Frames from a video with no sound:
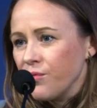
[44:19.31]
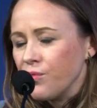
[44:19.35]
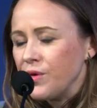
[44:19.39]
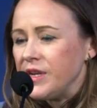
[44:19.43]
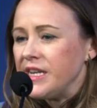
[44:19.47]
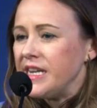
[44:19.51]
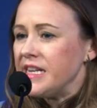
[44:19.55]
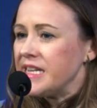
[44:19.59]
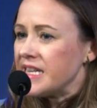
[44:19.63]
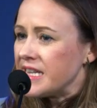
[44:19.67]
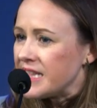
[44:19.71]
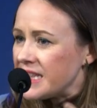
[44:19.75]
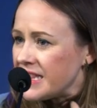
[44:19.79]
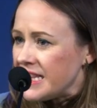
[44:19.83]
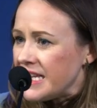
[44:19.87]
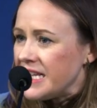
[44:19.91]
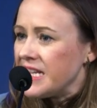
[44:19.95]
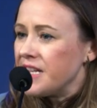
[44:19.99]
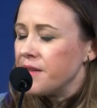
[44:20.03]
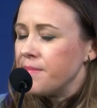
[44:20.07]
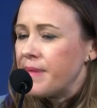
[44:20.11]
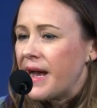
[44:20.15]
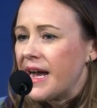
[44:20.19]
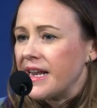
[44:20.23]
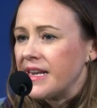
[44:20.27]
We need to
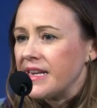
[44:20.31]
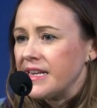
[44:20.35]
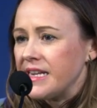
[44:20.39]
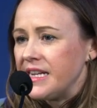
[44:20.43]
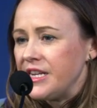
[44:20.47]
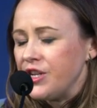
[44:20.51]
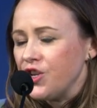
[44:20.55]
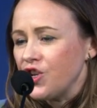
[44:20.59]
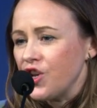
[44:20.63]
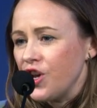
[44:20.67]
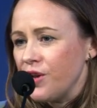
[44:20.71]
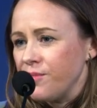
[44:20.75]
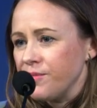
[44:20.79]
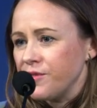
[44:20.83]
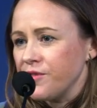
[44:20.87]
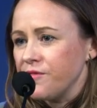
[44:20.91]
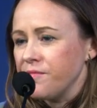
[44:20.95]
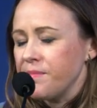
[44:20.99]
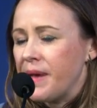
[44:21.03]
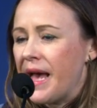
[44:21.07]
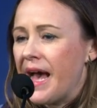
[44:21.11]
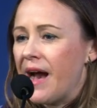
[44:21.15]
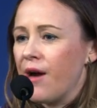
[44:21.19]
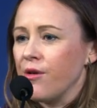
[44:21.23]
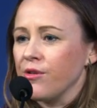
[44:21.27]
think about it in terms of
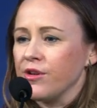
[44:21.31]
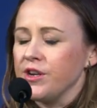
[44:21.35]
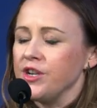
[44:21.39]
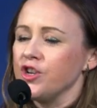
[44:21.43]
power,